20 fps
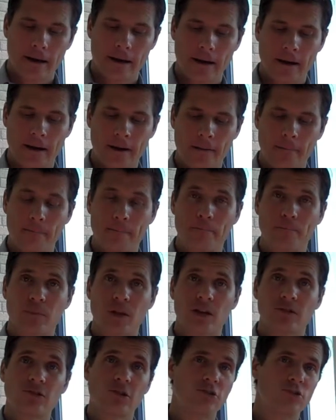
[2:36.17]

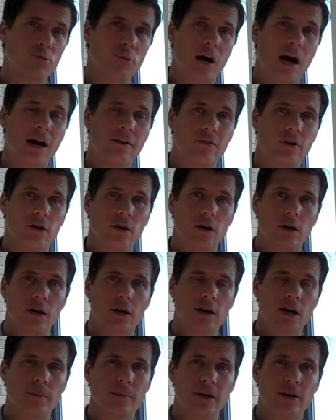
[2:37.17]
to drive our
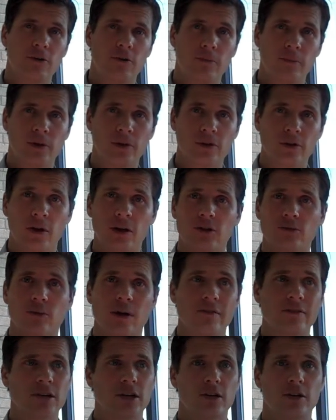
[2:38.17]
company to $1 million
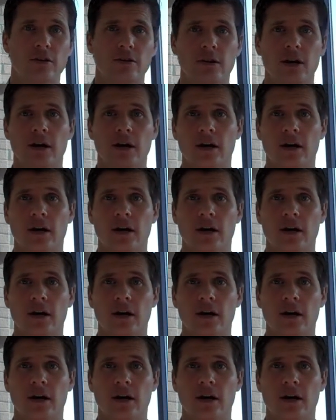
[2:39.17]
revenue,